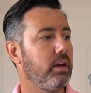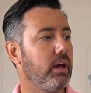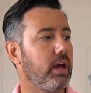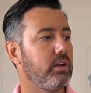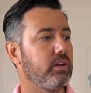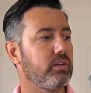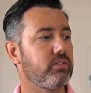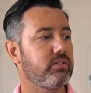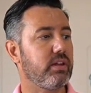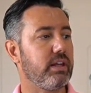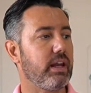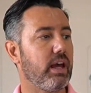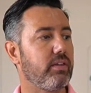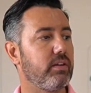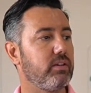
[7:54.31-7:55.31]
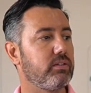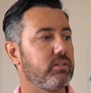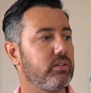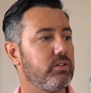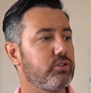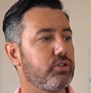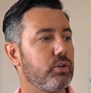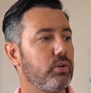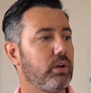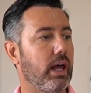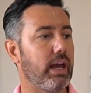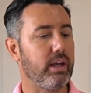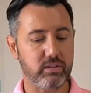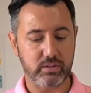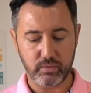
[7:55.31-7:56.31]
And you can see now there's two layers.